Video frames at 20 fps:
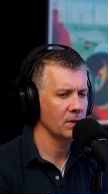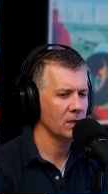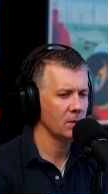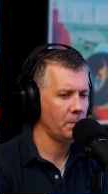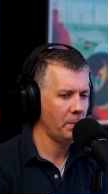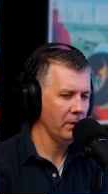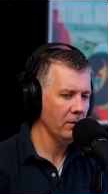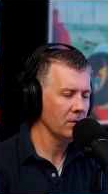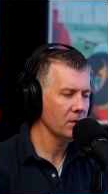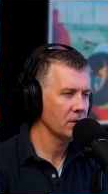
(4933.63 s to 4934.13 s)

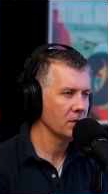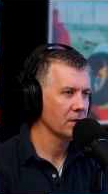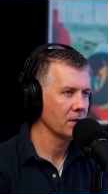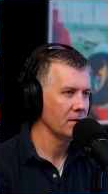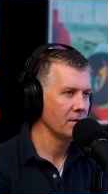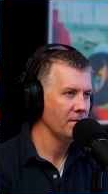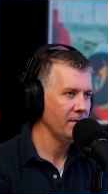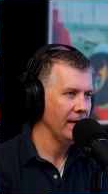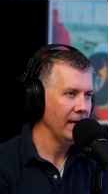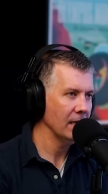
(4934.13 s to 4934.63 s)
spiritual
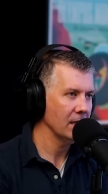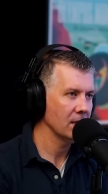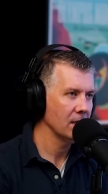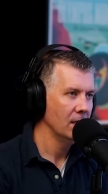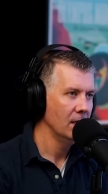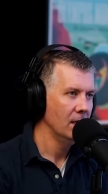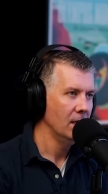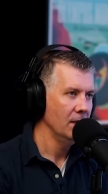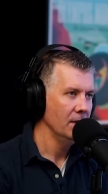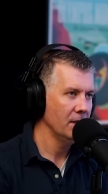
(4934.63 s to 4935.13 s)
in
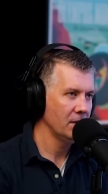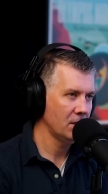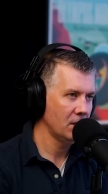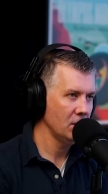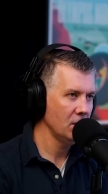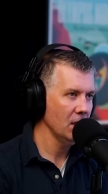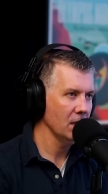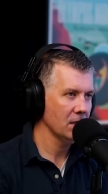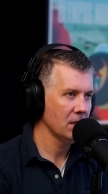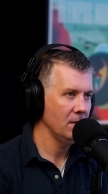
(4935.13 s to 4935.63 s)
effect that
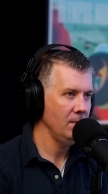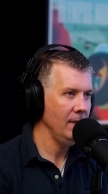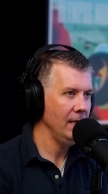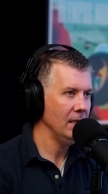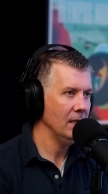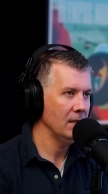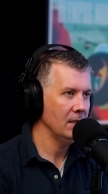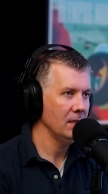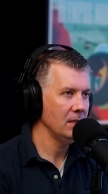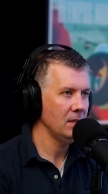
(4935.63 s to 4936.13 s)
suggests to
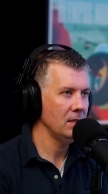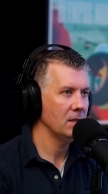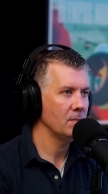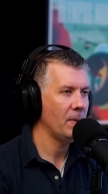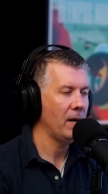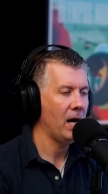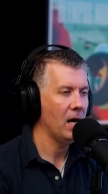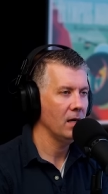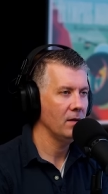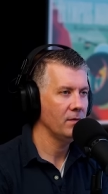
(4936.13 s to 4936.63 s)
me that this is
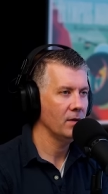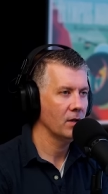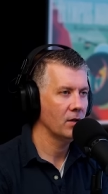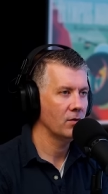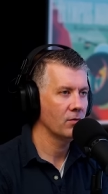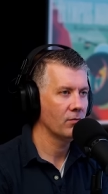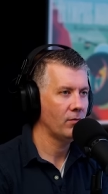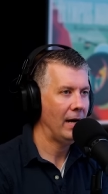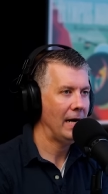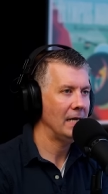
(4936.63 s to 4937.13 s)
part of a
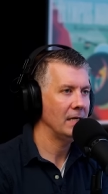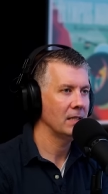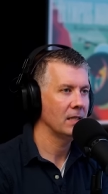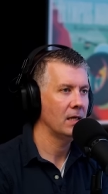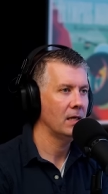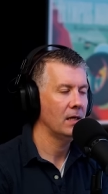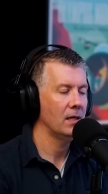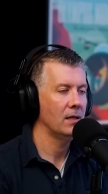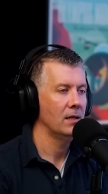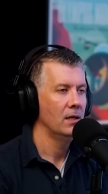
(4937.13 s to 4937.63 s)

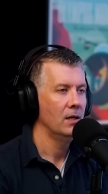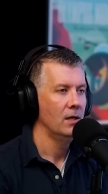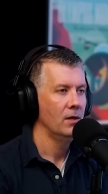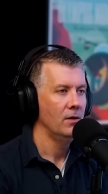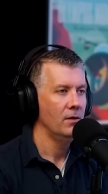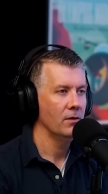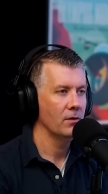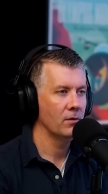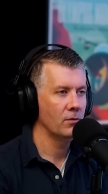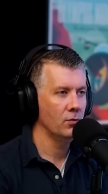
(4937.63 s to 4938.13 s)
greater
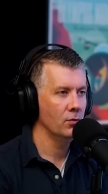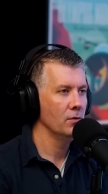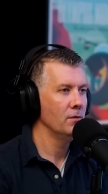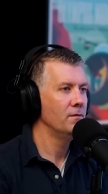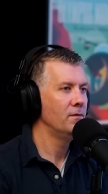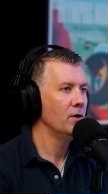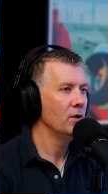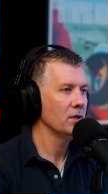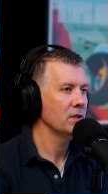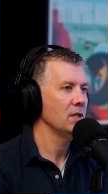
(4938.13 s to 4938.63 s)

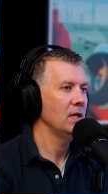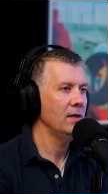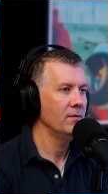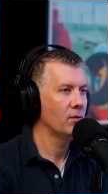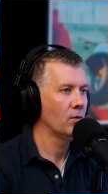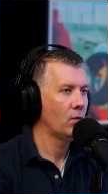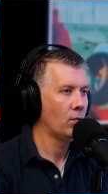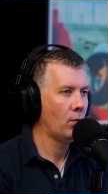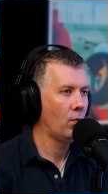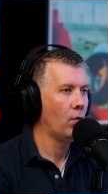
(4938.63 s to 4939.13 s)
good versus
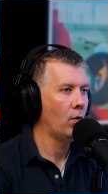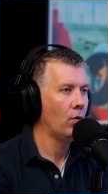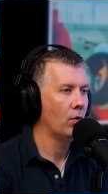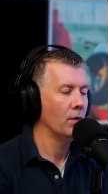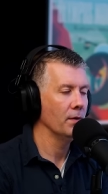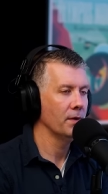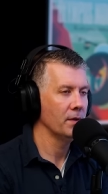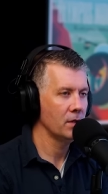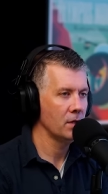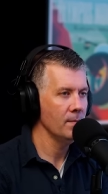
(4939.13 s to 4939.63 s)
evil
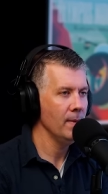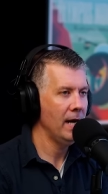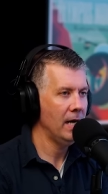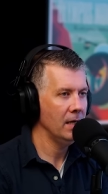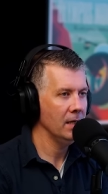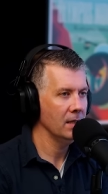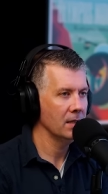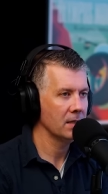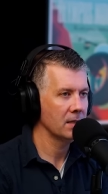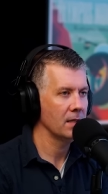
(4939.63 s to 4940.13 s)
war that
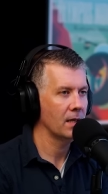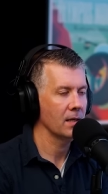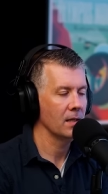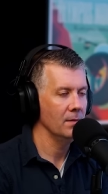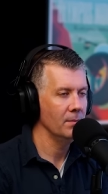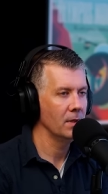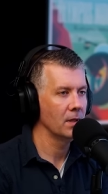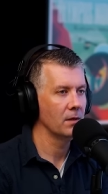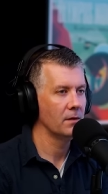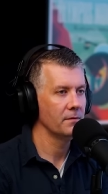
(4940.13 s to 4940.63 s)
humanity is stuck
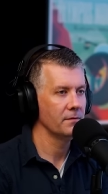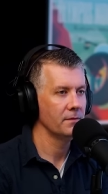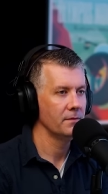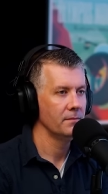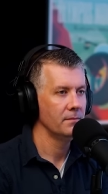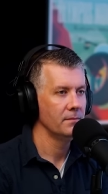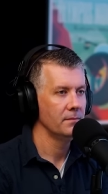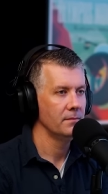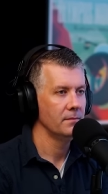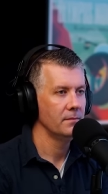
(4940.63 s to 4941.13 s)
in the middle of.